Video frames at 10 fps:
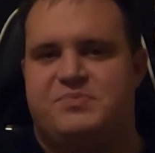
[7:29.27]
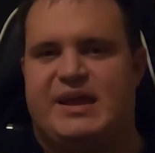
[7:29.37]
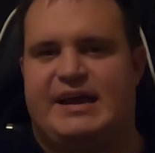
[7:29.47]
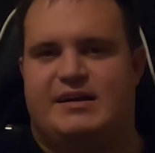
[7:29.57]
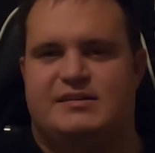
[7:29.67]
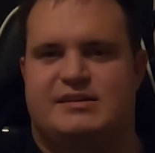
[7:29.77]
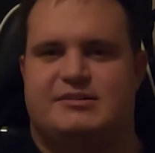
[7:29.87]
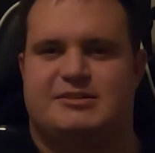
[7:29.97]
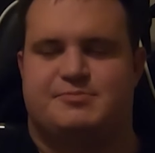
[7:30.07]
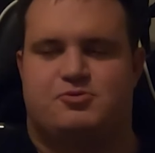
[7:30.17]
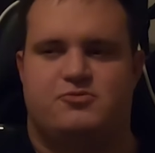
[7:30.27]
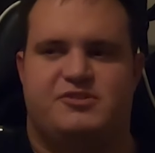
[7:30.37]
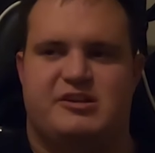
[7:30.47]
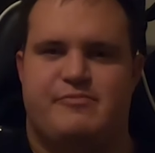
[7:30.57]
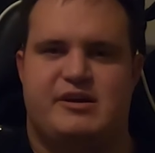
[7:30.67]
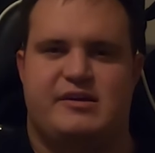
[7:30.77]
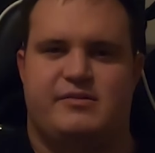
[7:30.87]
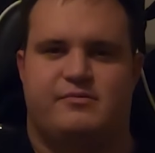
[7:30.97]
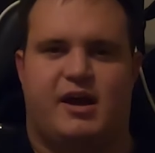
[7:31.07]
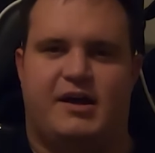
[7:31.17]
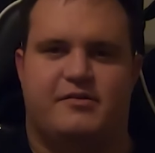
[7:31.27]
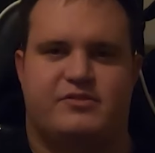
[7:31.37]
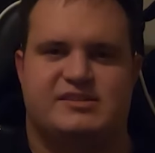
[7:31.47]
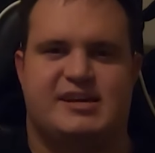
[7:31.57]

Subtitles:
and it is proven to be kind of the